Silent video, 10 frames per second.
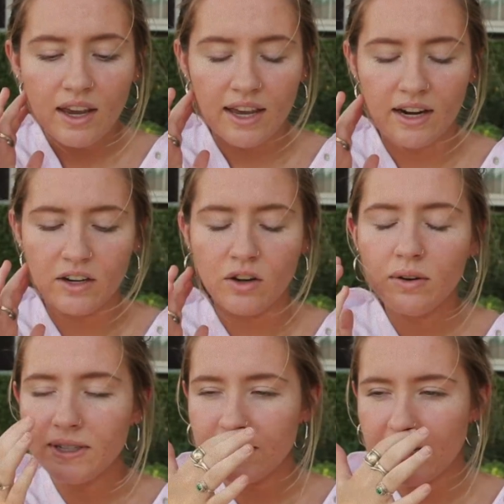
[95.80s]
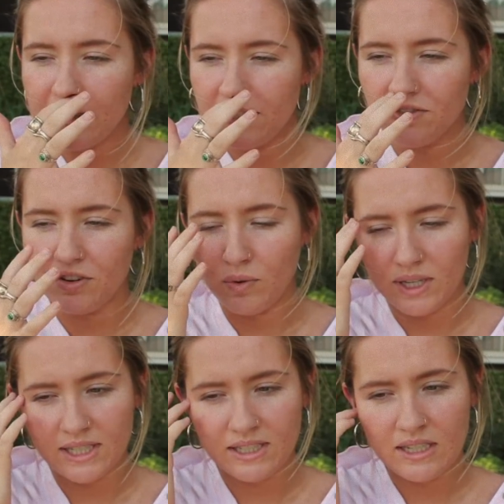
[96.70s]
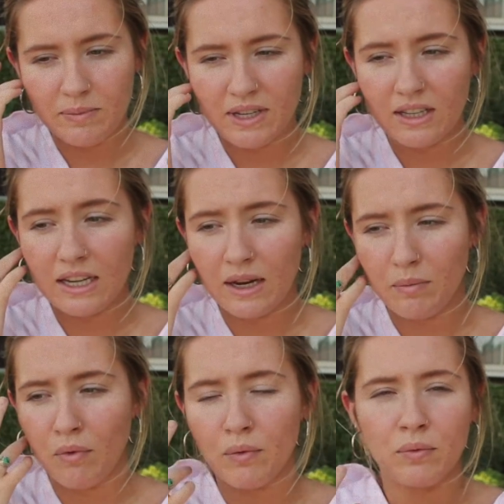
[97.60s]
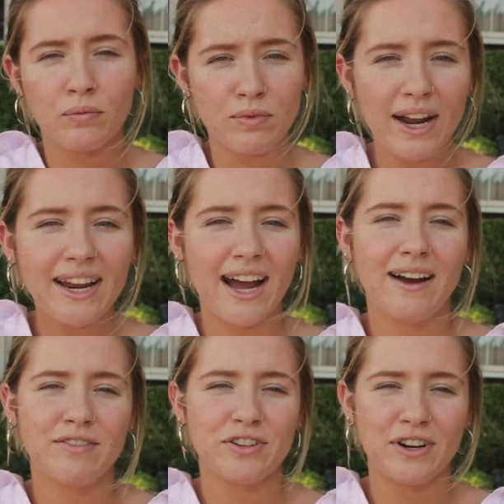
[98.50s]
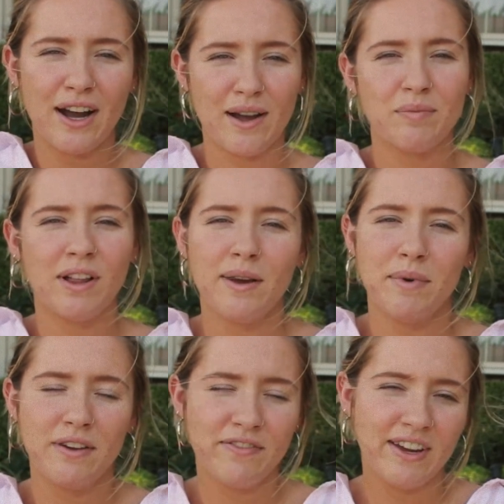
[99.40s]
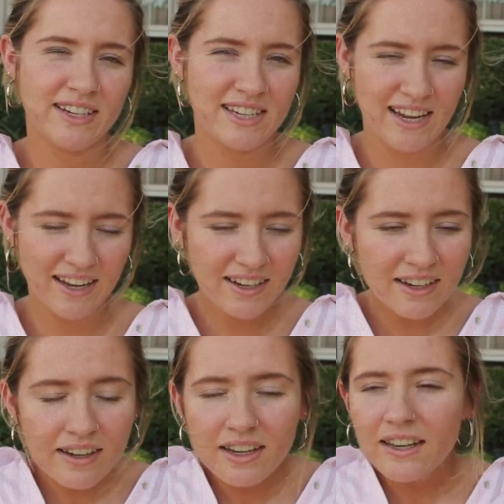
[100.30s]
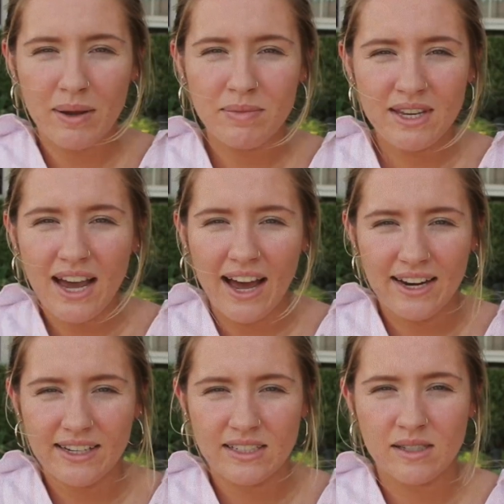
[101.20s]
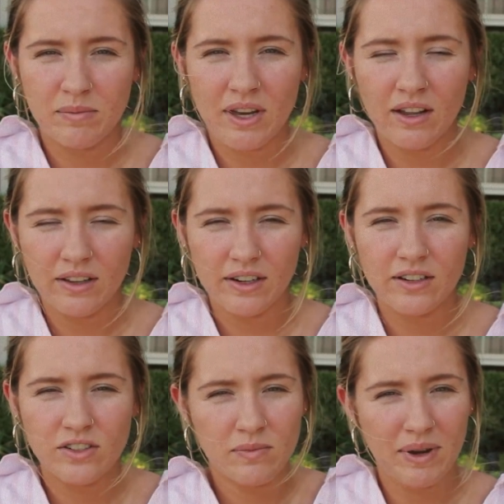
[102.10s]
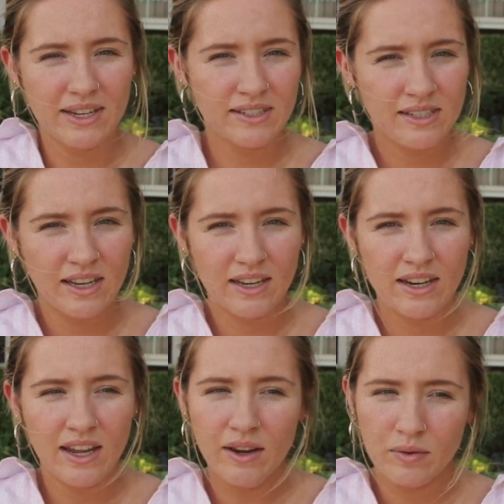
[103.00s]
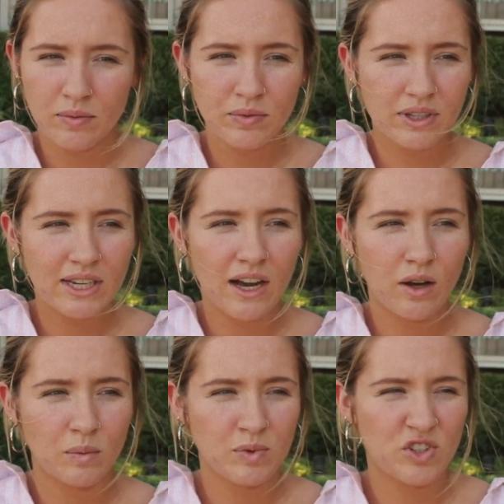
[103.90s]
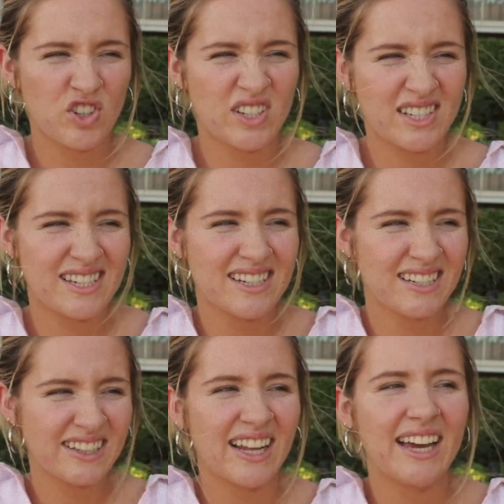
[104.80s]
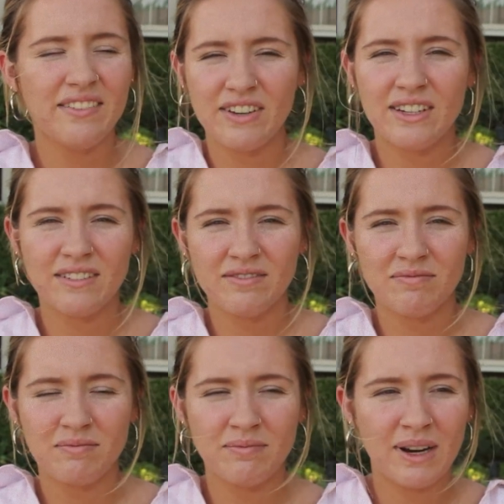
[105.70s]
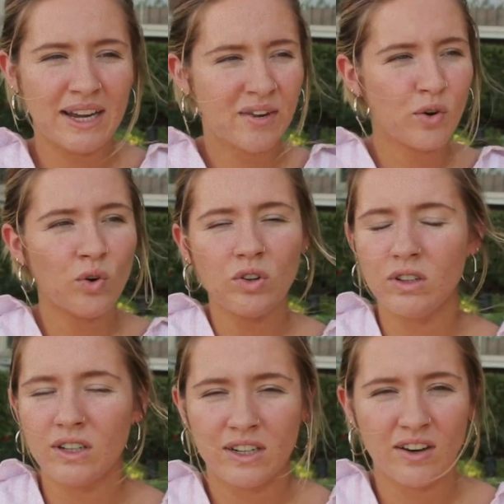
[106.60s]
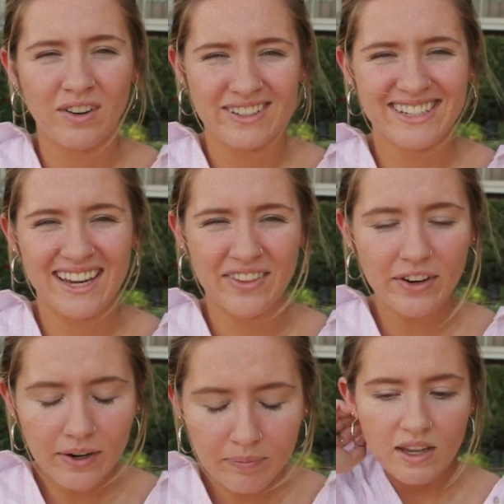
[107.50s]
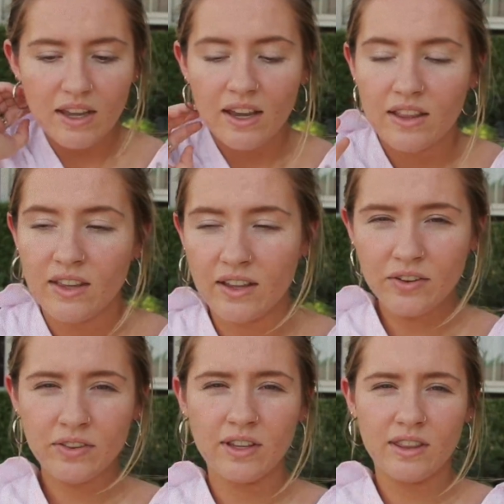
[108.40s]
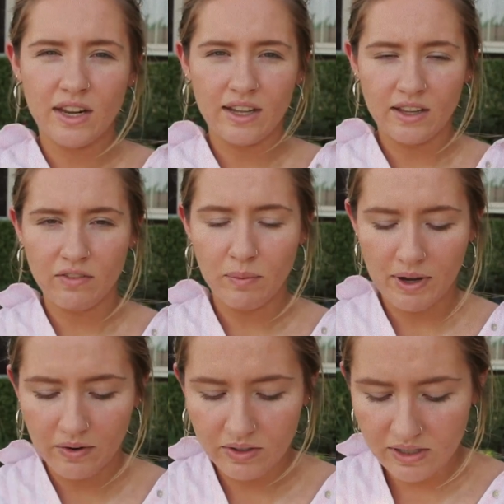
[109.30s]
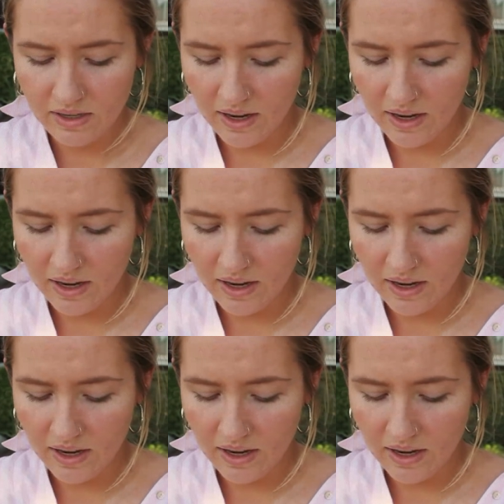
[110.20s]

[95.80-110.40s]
And I noticed that these requests typically come right after I apply my fake tan. By me adding some color to my skin, it really helps just liven my whole look altogether. The other thing that I love about